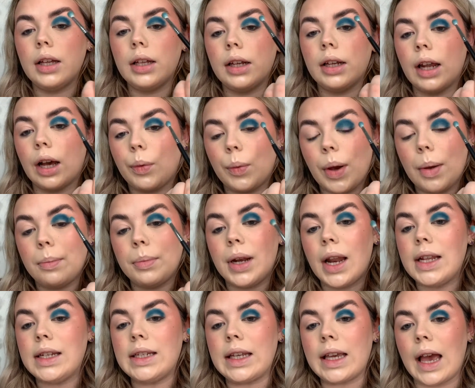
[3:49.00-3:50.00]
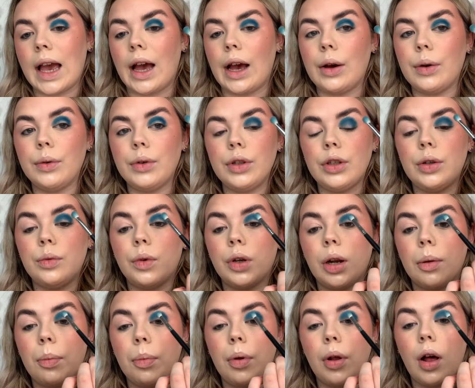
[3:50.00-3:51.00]
Now when blending out, you want
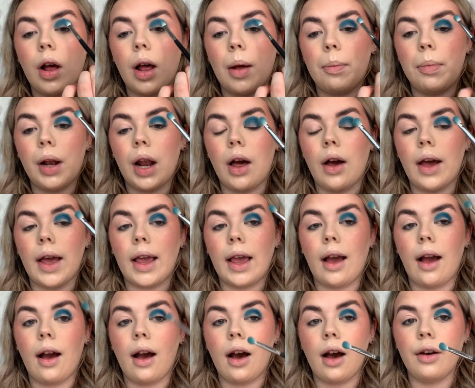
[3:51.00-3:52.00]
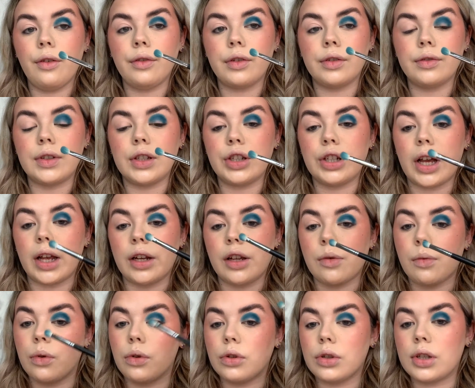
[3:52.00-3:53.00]
to apply half of the shadow
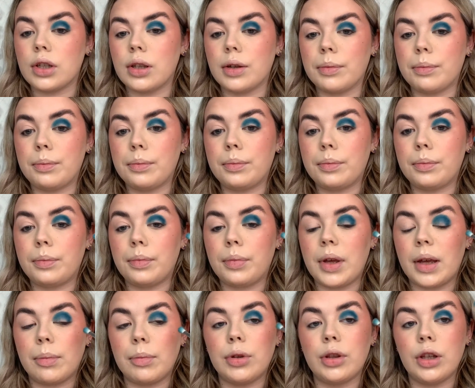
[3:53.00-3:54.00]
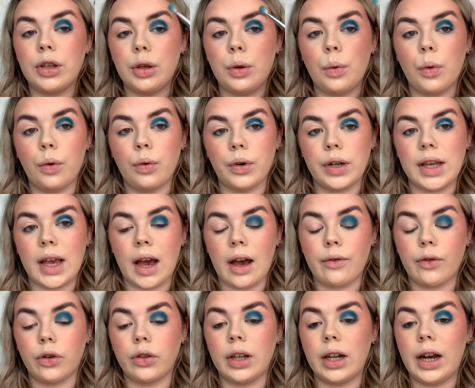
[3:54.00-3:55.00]
onto the pigment that you already have
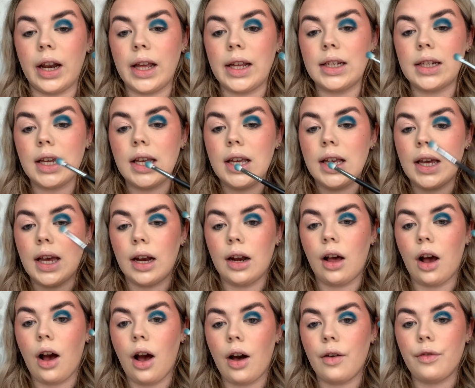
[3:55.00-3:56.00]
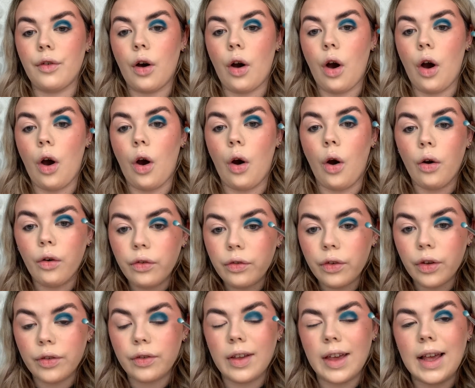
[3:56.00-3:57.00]
on the lid and half off
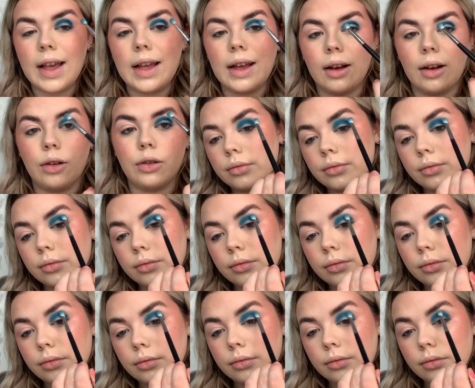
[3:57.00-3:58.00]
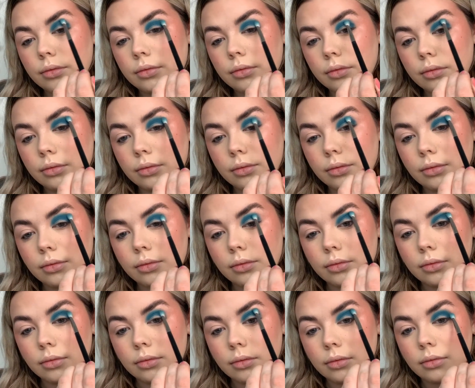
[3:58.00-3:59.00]
of it onto just the eye,
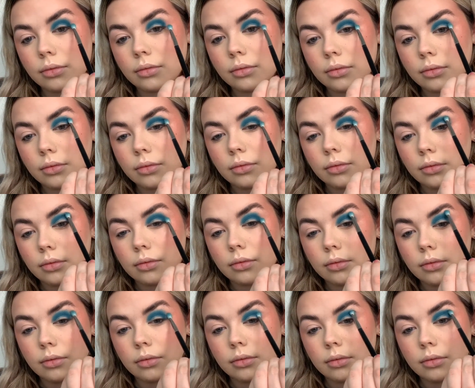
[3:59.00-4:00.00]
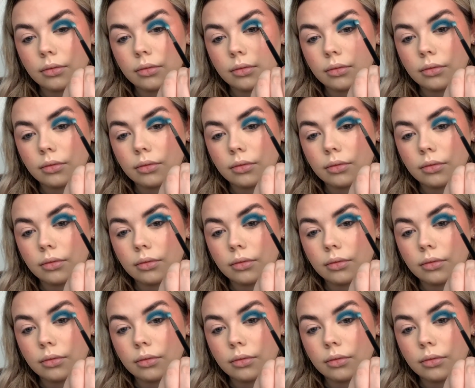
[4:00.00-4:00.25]
and that's how you're going to get a nice